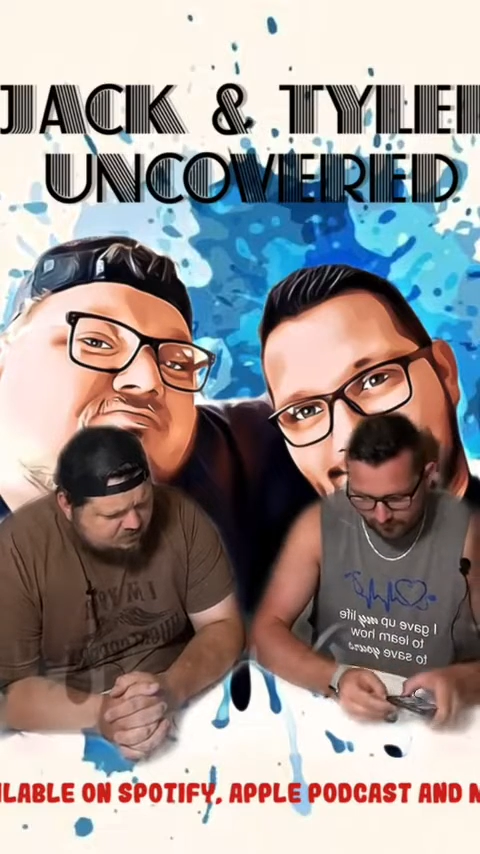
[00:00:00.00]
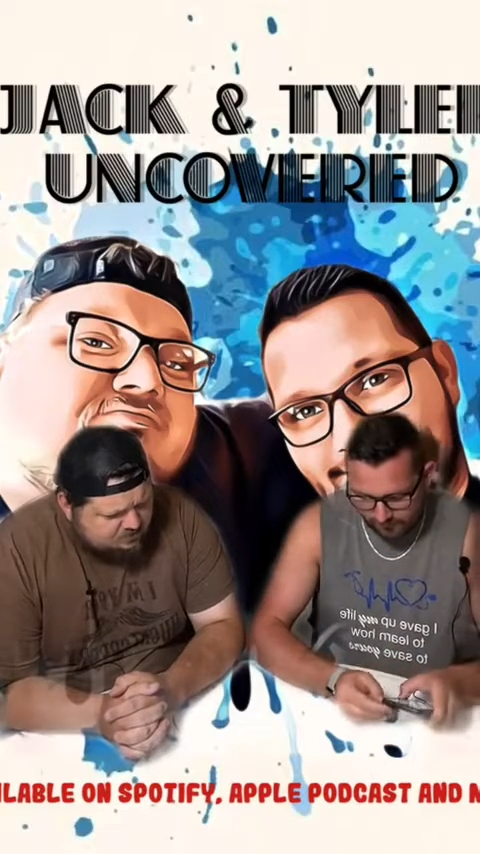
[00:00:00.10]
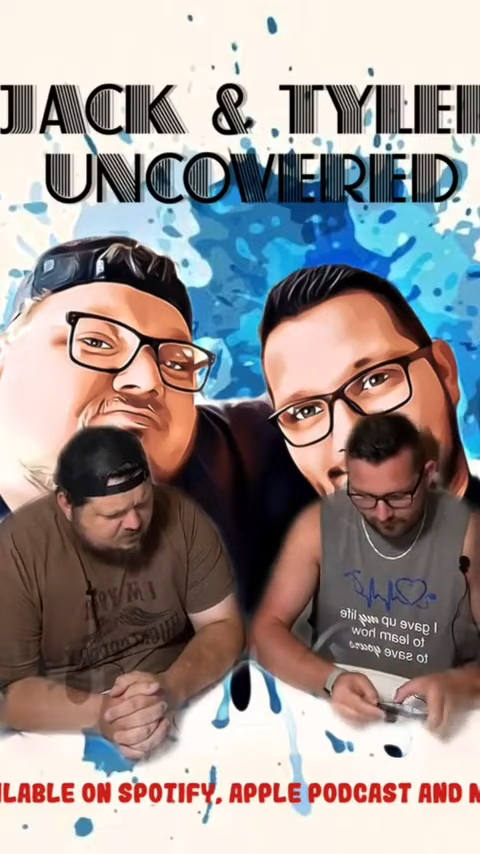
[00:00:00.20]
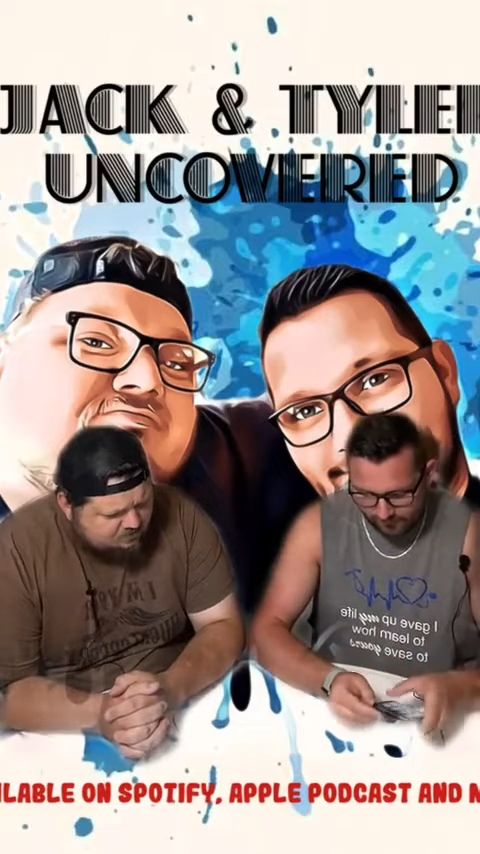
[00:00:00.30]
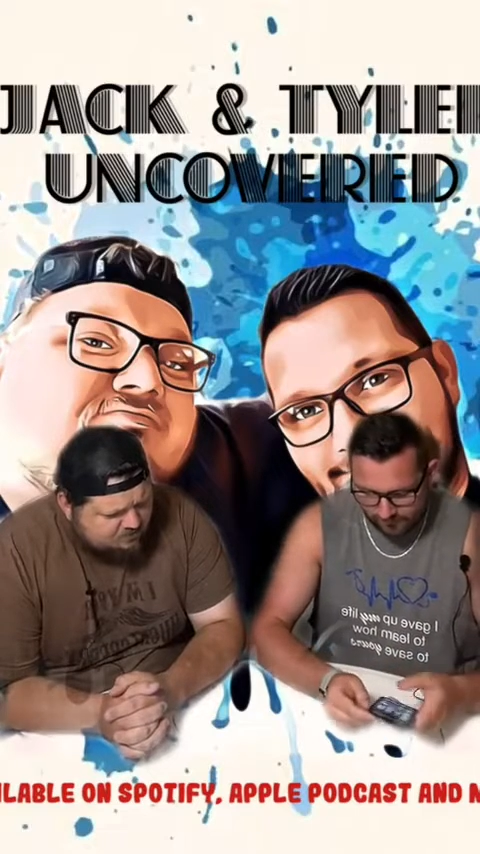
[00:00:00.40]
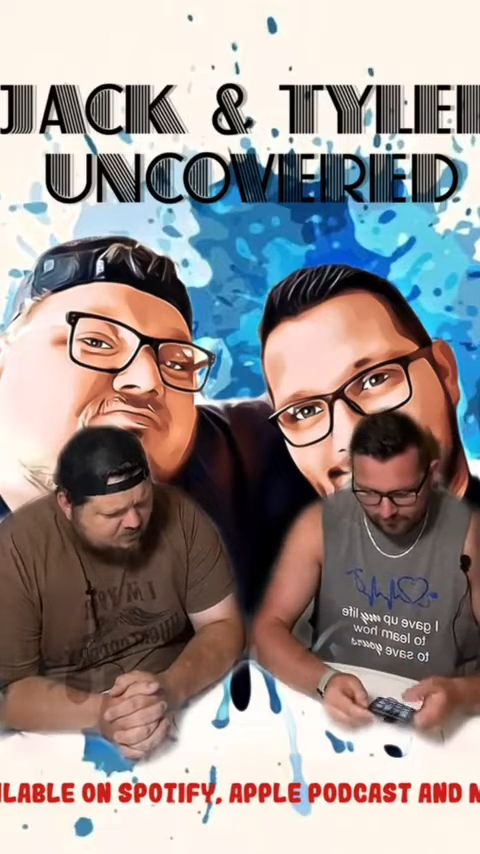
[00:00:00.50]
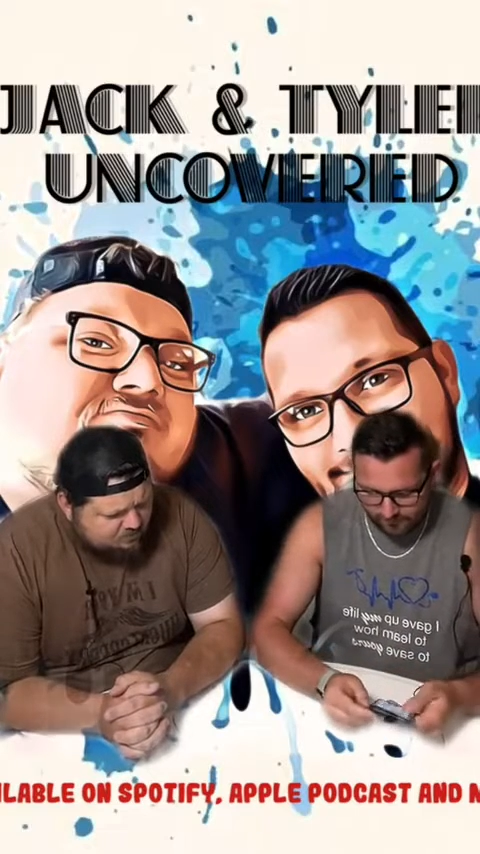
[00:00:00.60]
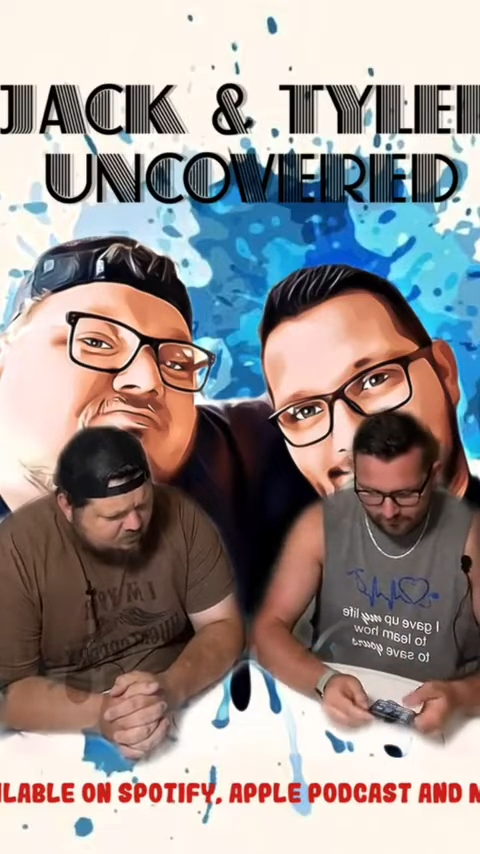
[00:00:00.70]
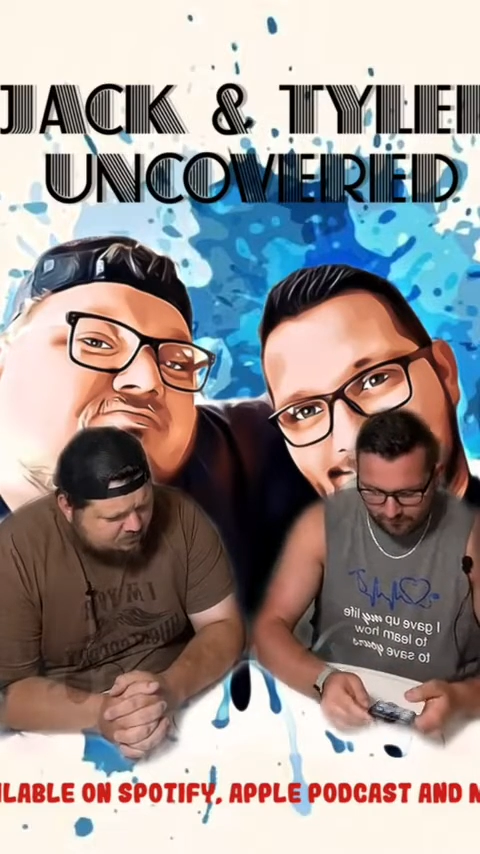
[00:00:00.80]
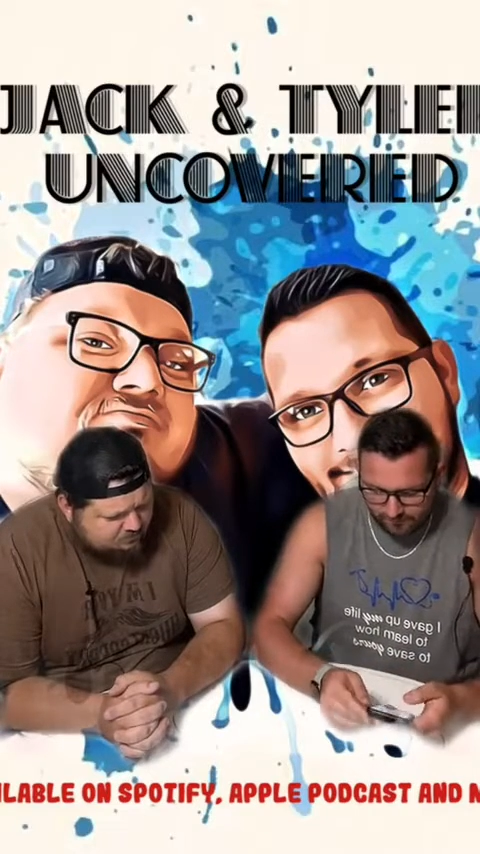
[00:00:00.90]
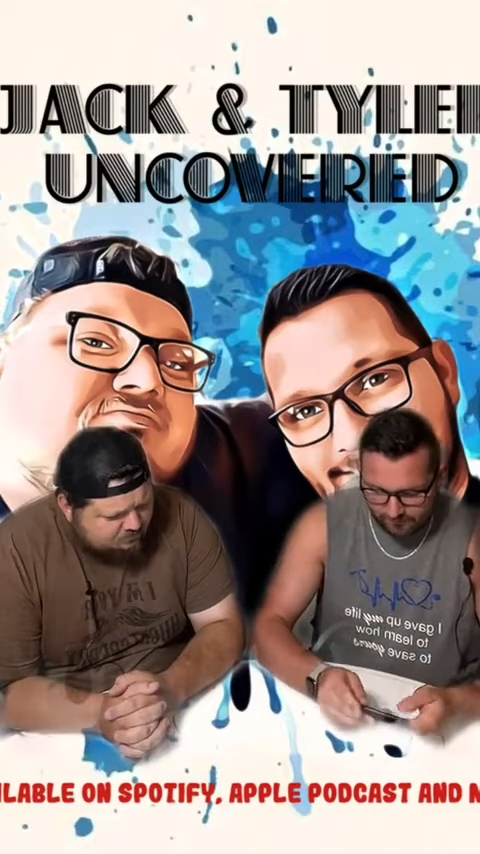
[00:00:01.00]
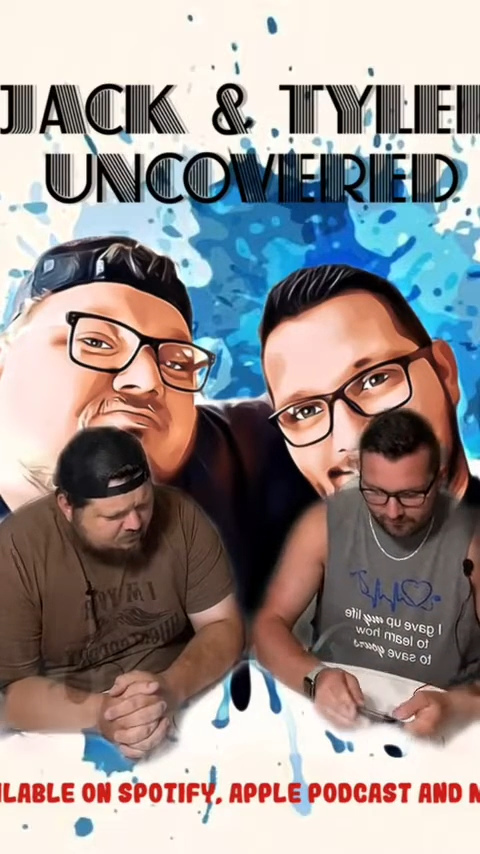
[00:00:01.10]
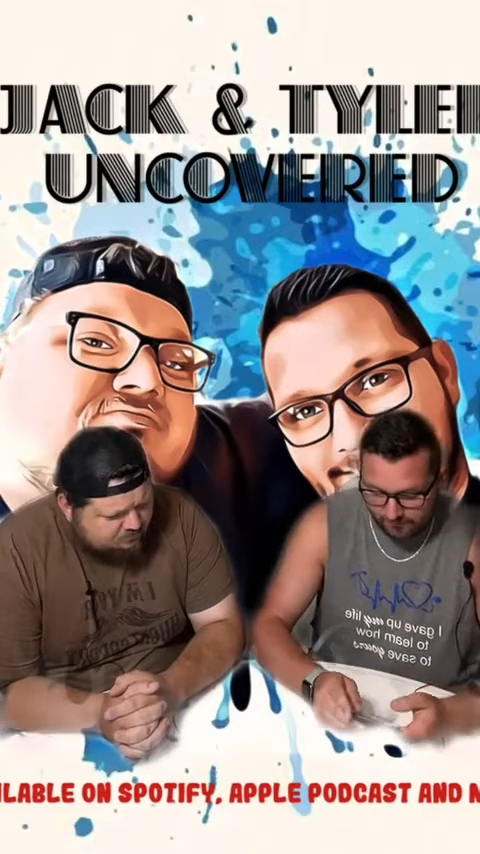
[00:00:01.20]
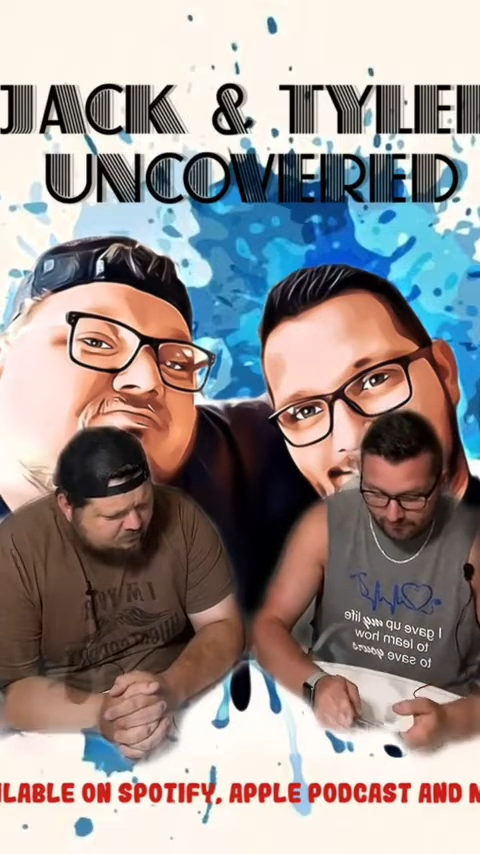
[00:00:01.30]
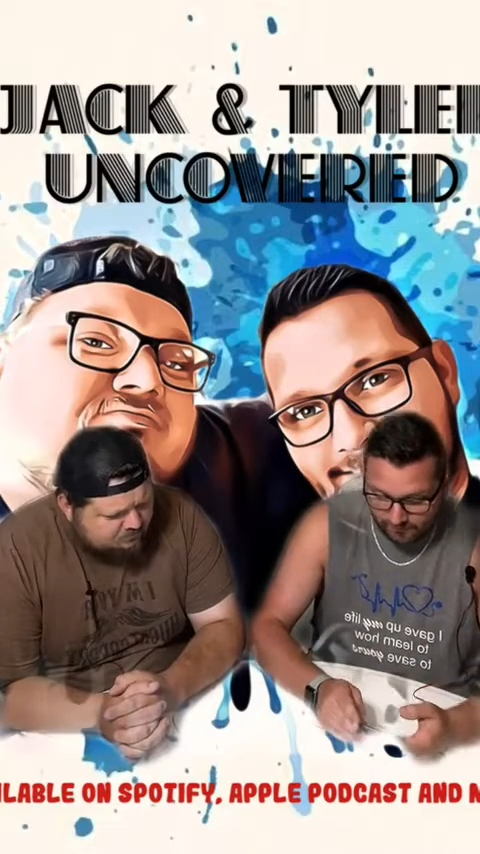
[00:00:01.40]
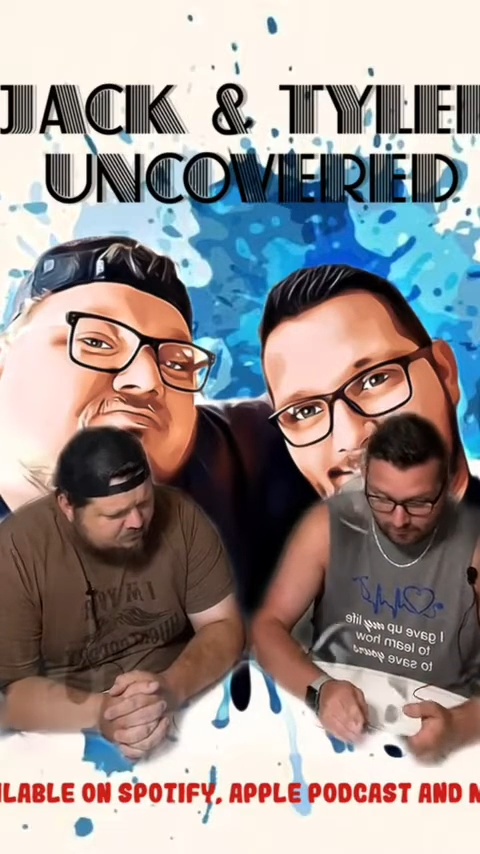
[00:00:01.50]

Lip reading: is going to be a wonderful,